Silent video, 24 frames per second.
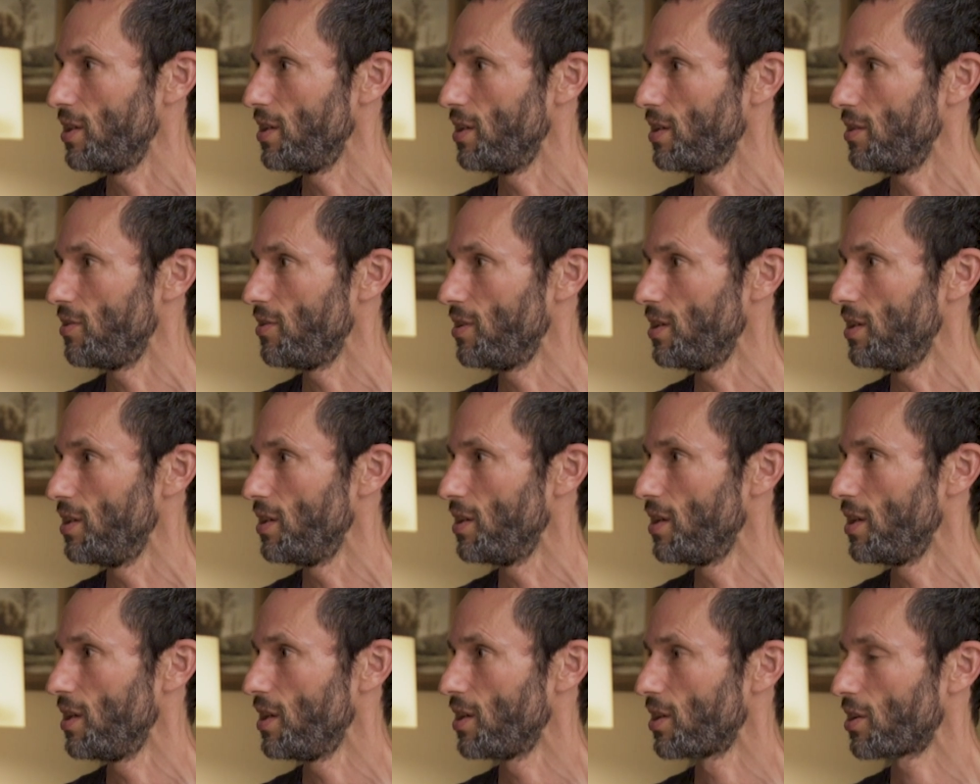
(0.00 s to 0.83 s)
the
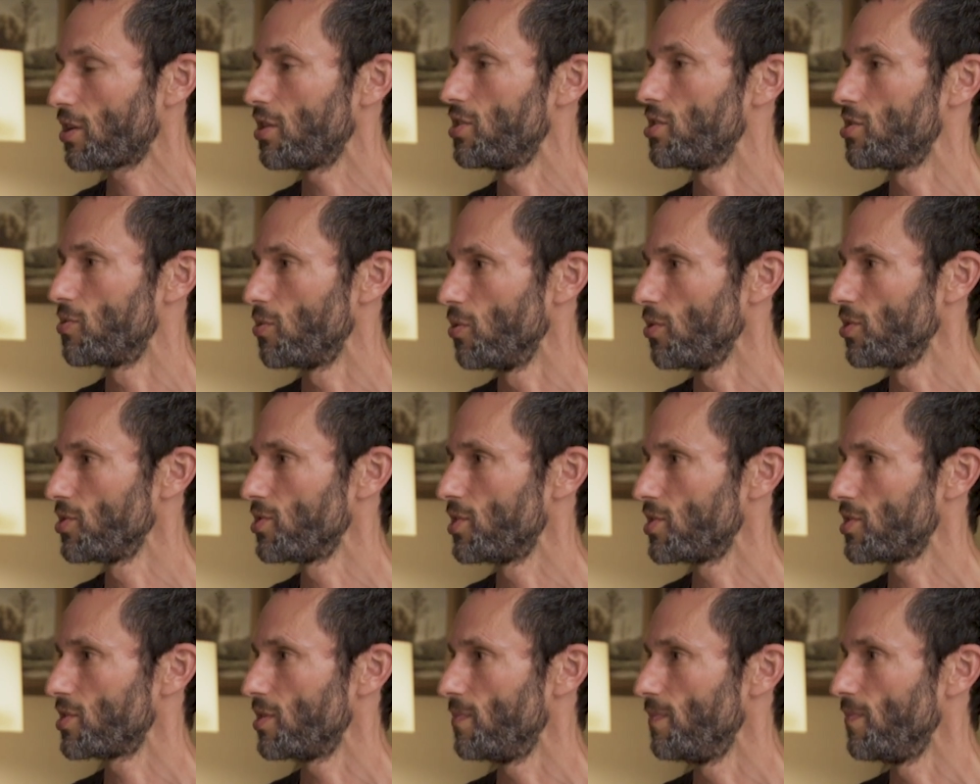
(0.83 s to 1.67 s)
the control
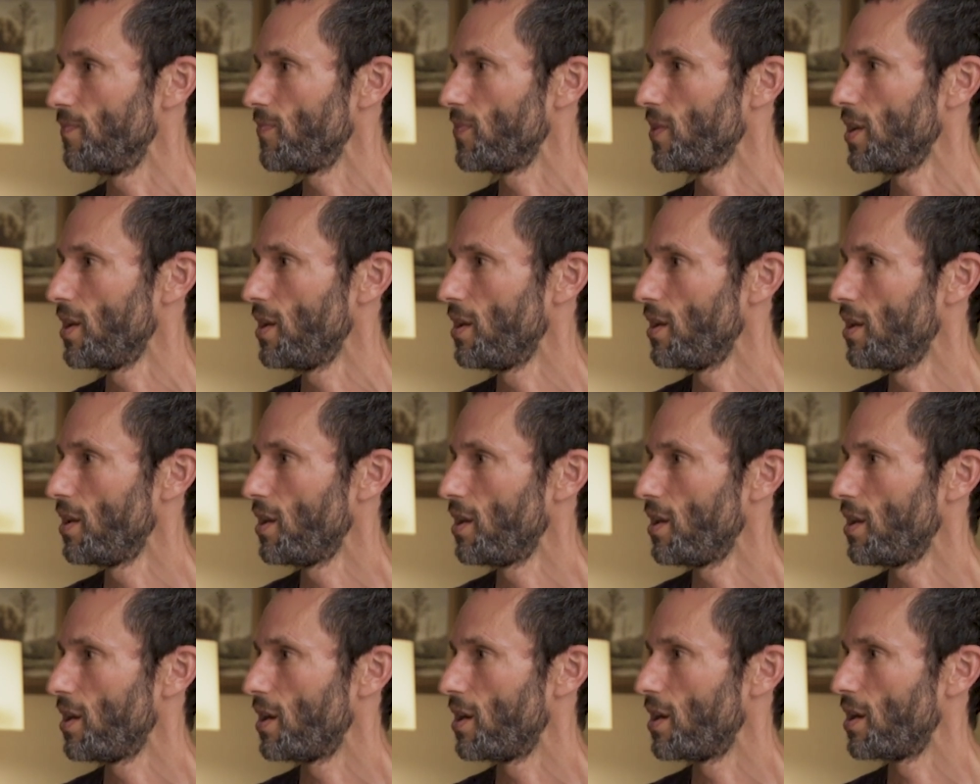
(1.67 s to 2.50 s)
system,
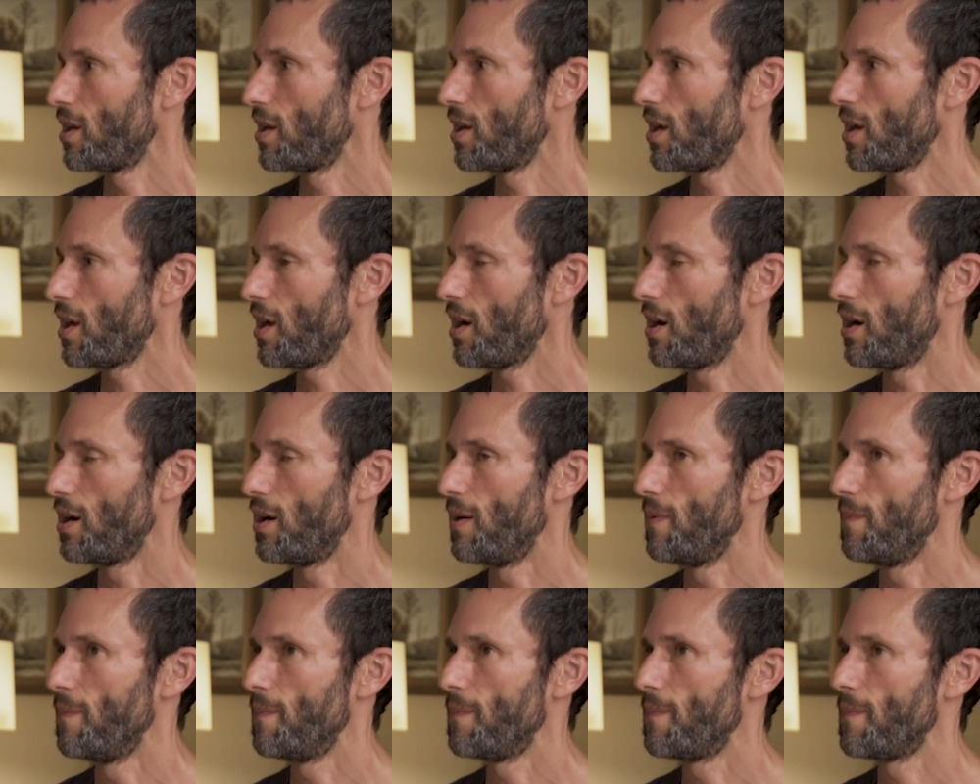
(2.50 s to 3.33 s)

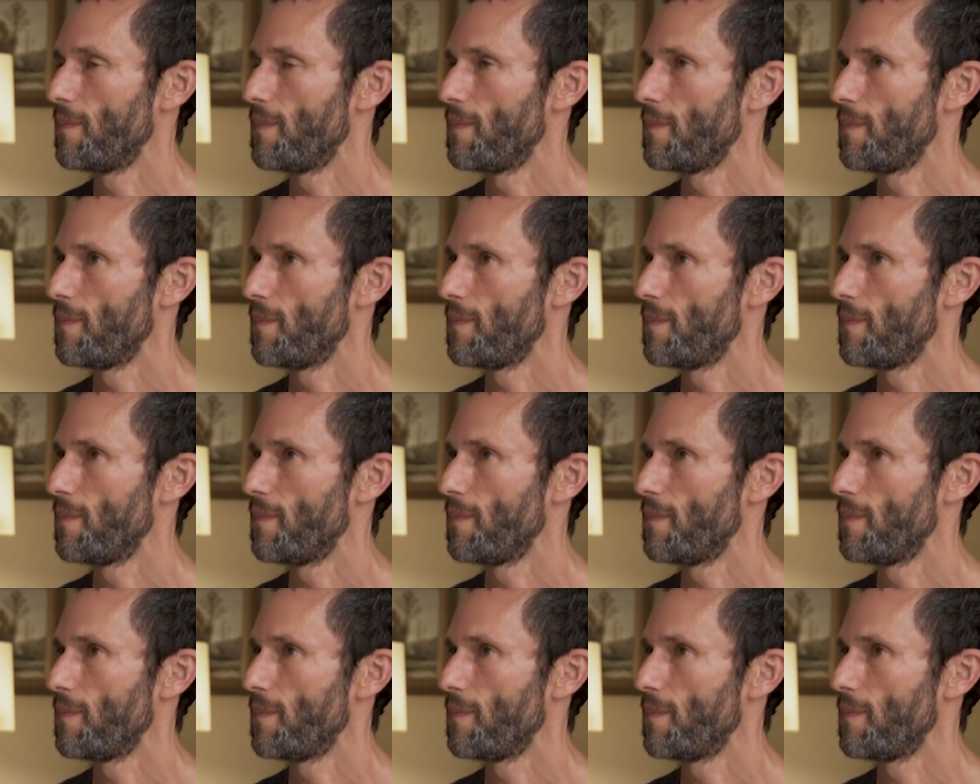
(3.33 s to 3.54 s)
um,